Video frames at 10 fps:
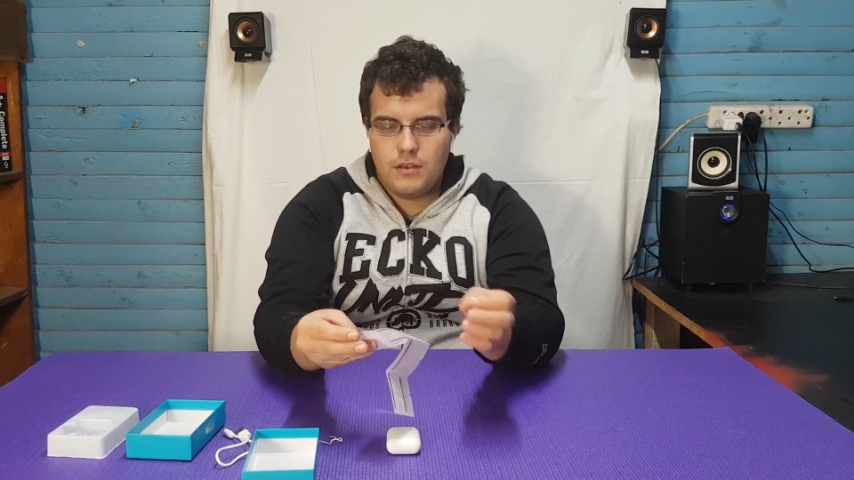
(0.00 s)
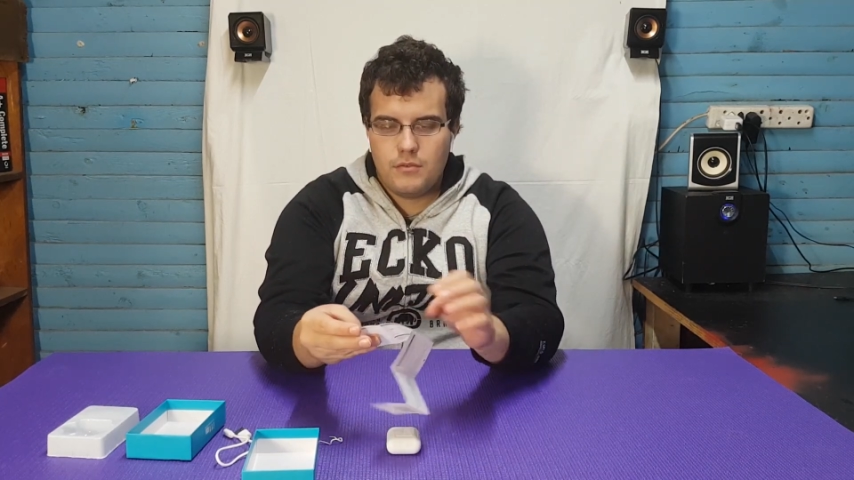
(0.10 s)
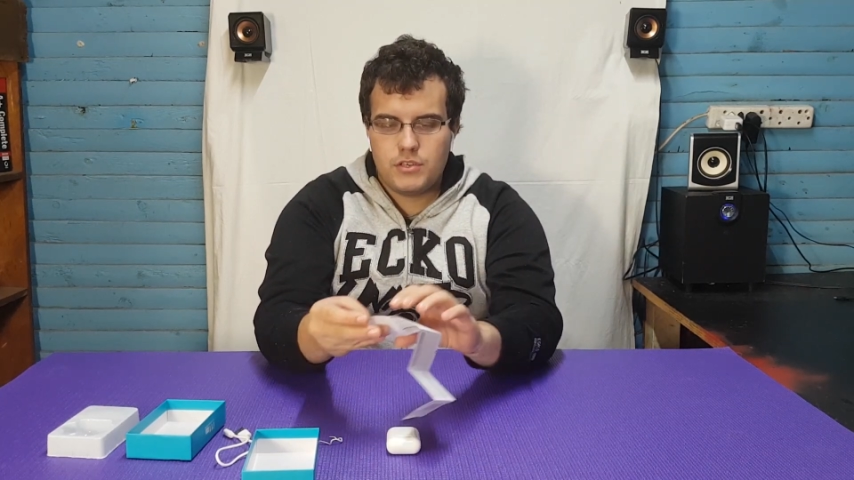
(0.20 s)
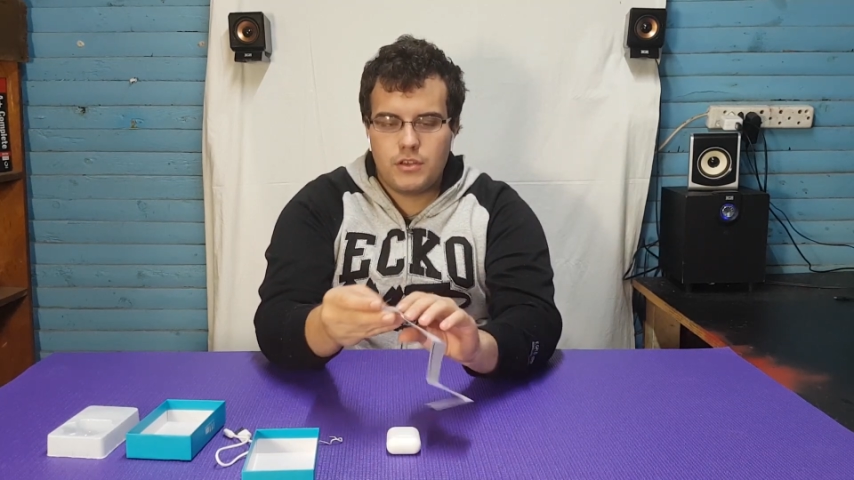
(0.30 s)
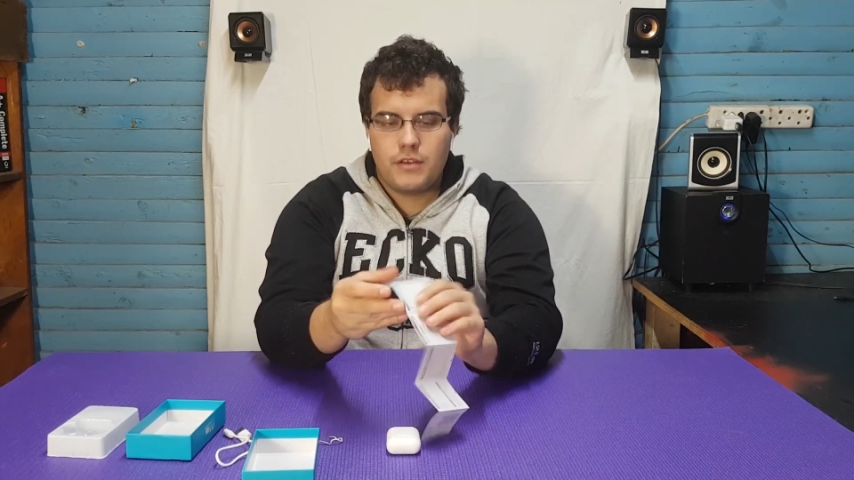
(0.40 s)

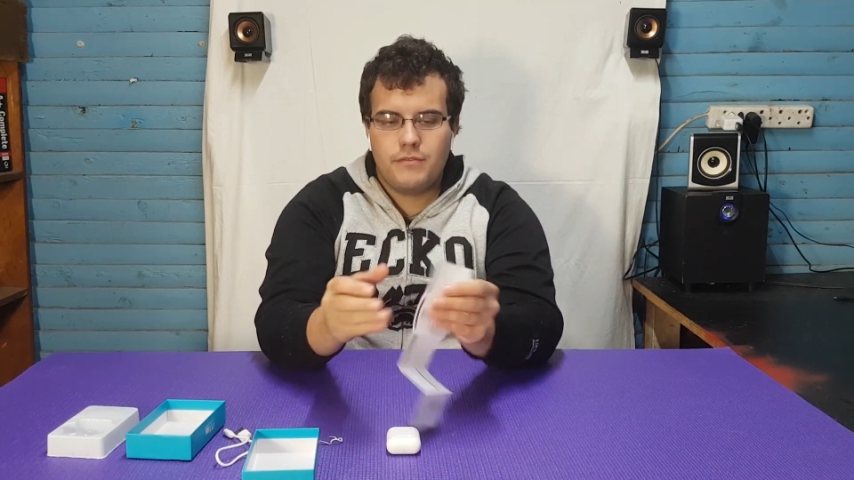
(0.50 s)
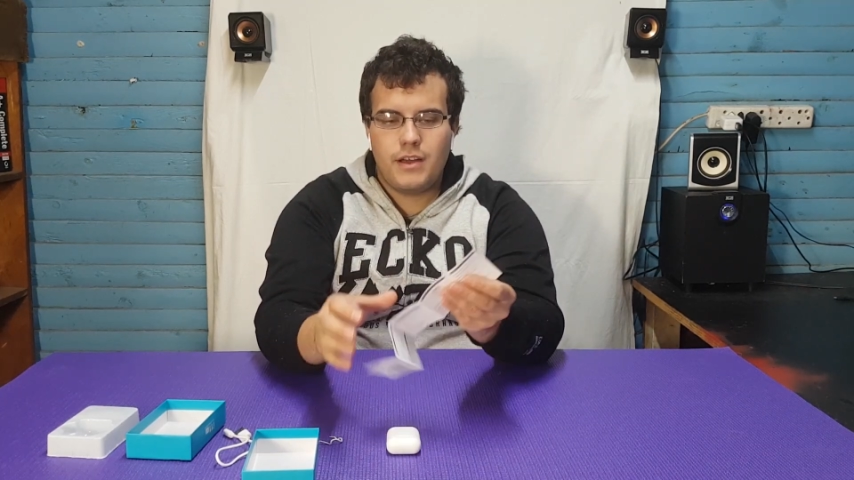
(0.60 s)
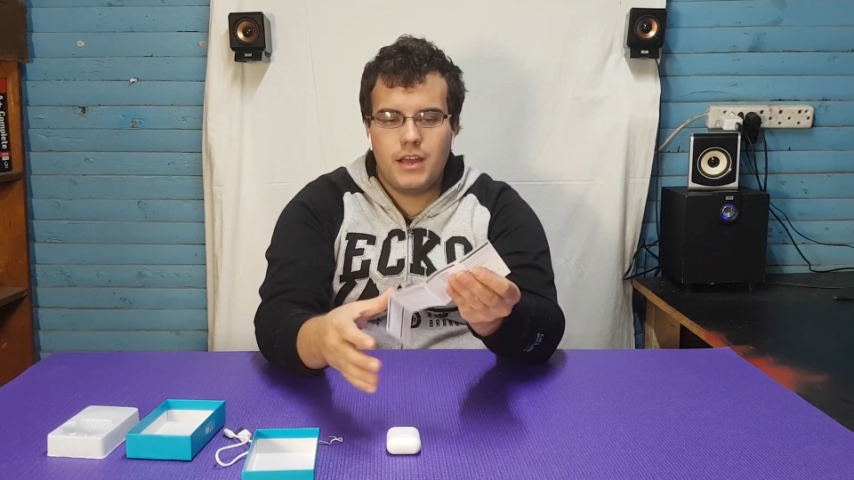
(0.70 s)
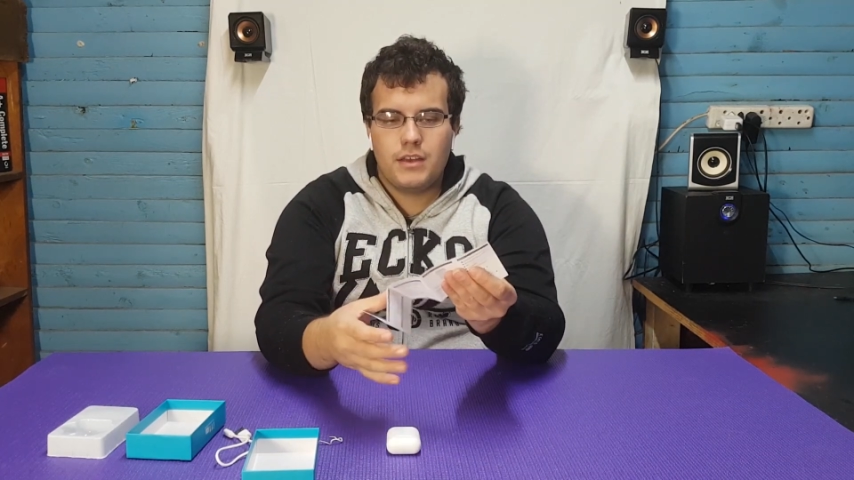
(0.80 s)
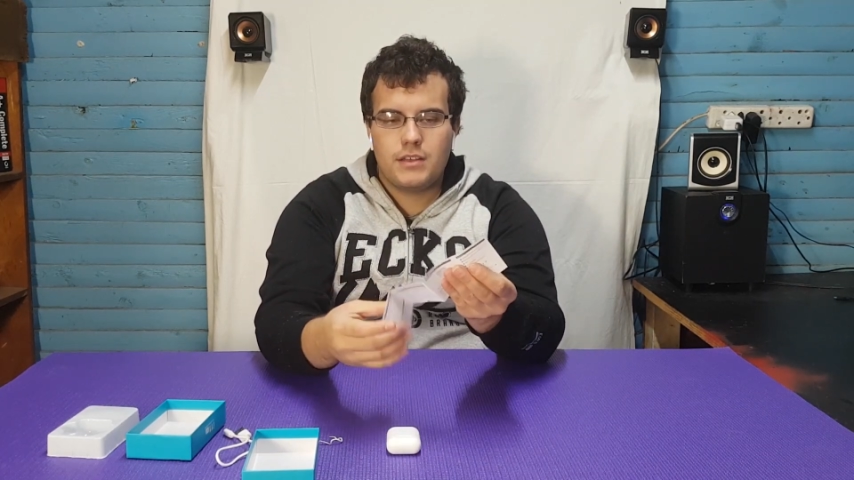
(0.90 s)
which you can
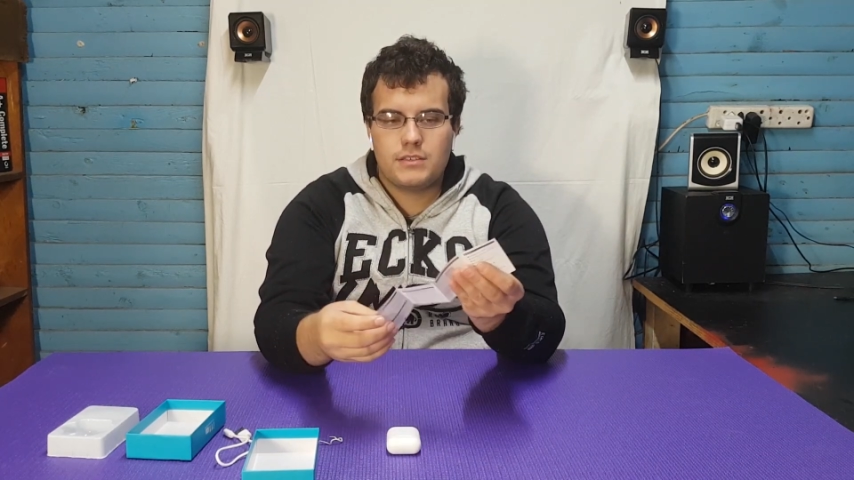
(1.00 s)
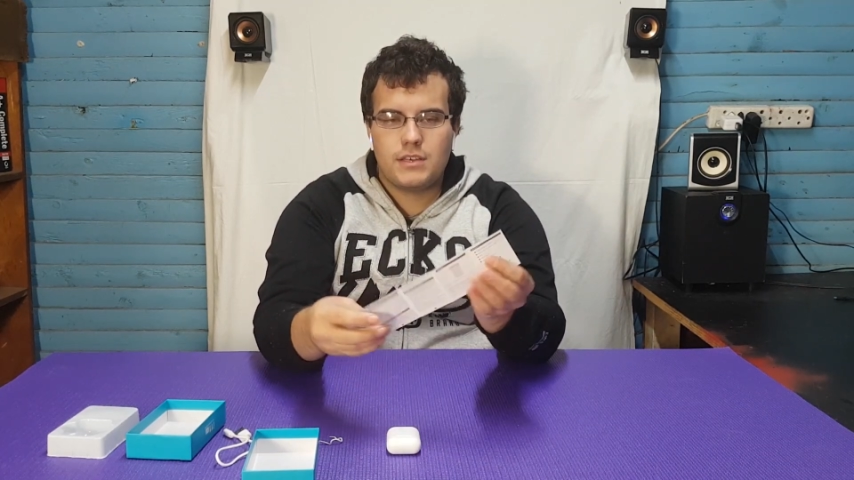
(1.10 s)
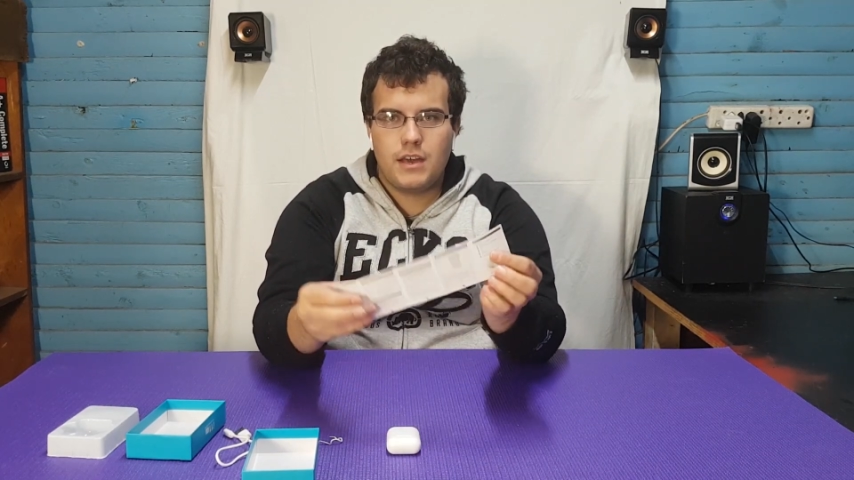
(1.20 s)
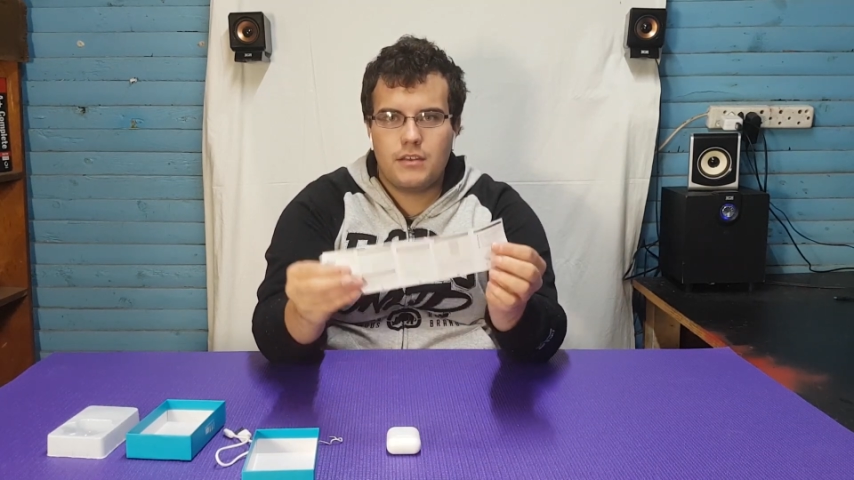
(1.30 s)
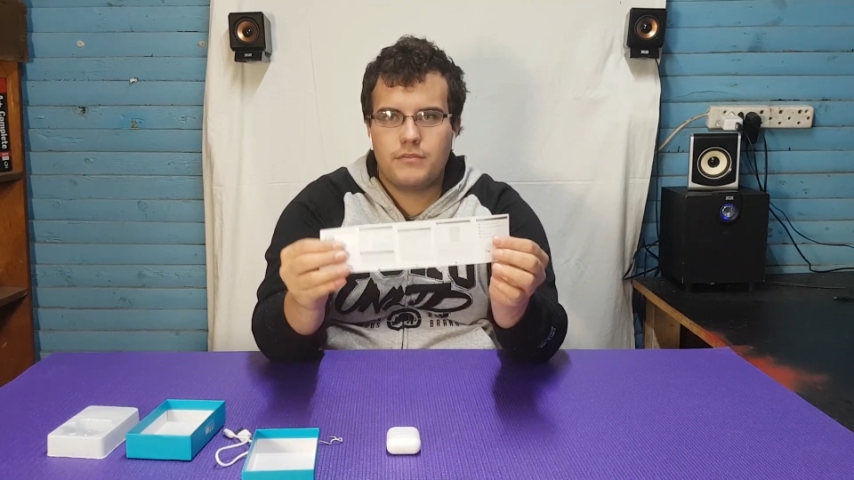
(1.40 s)
find
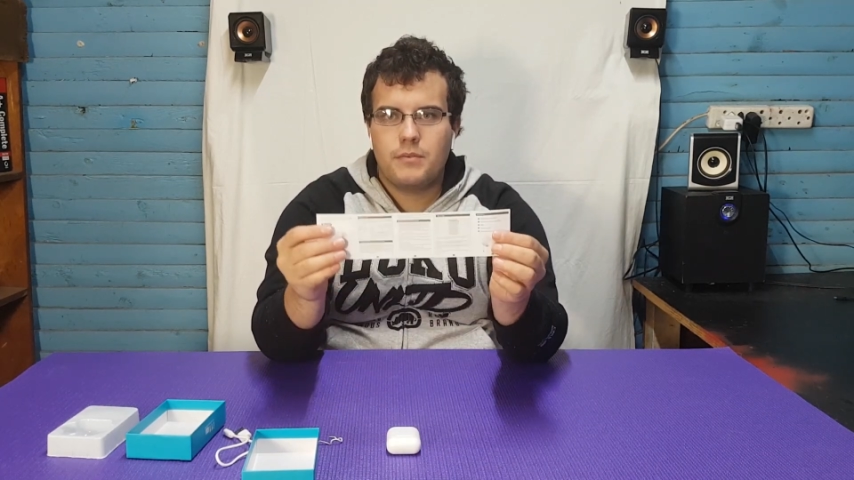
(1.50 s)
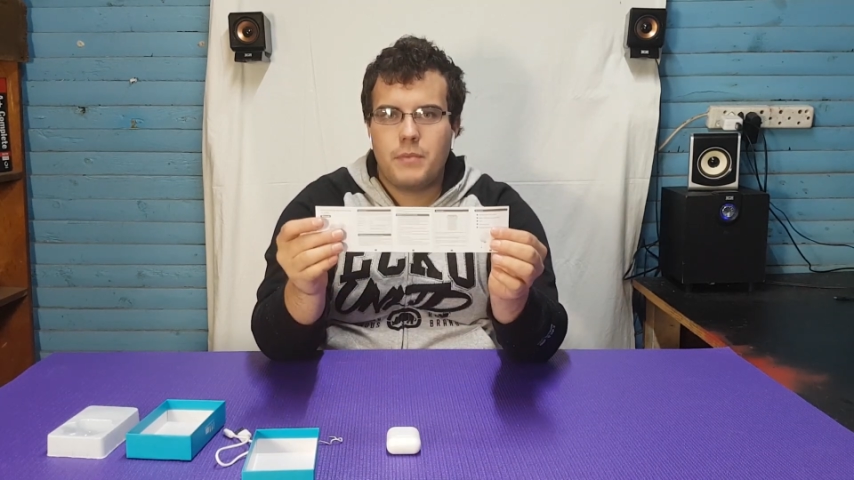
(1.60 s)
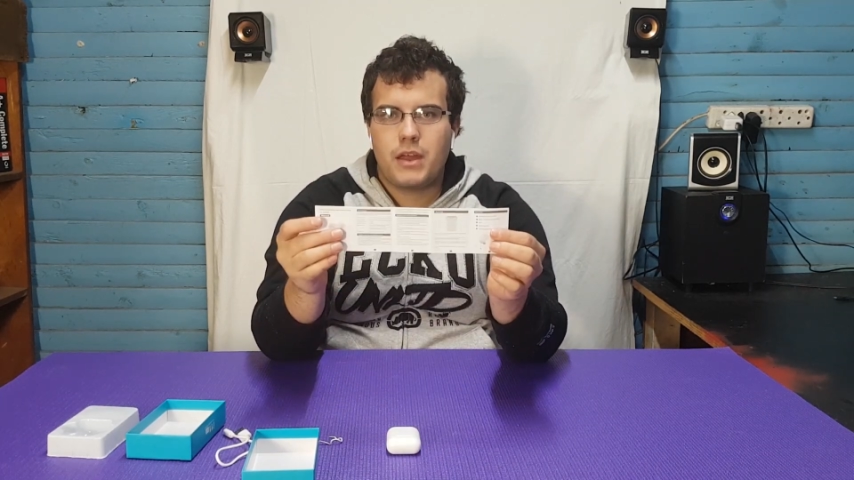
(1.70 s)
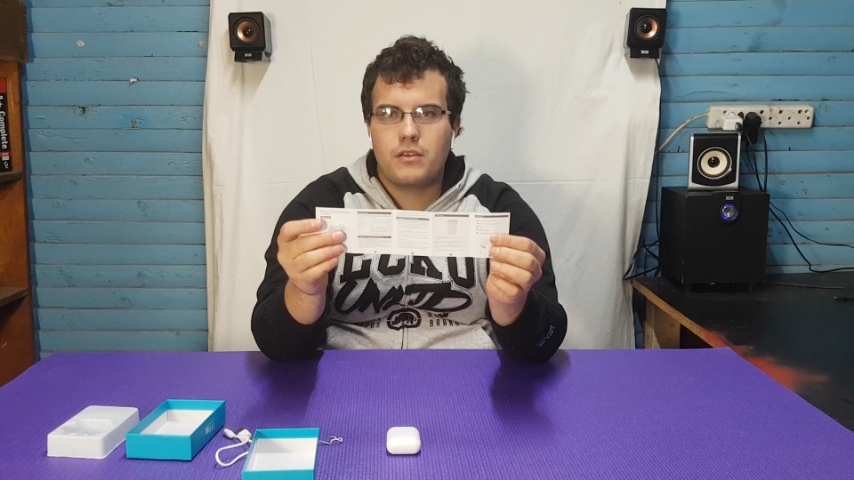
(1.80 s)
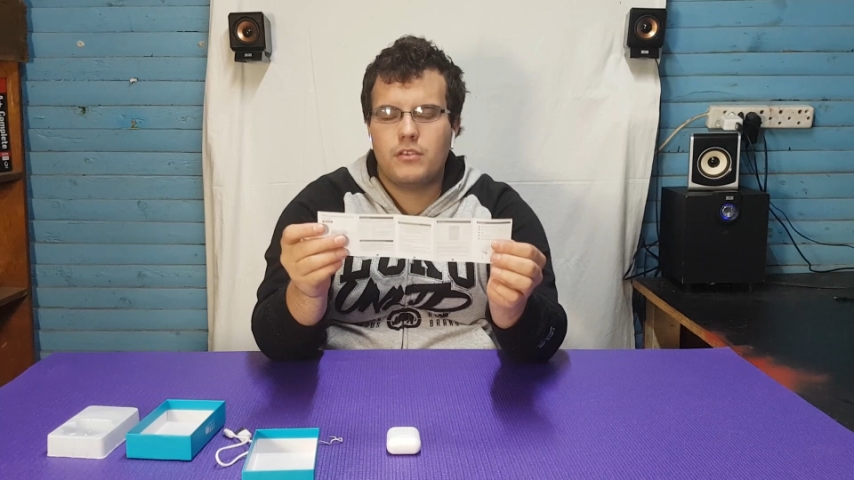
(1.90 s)
inside of the
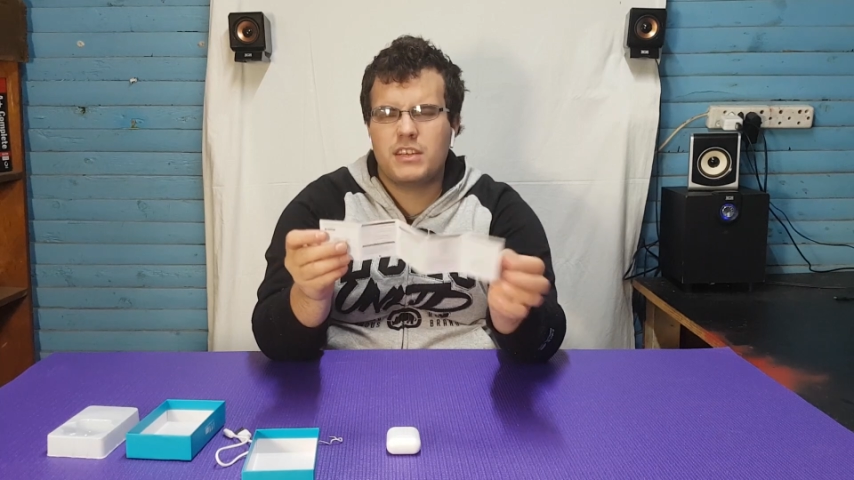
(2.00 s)
manual.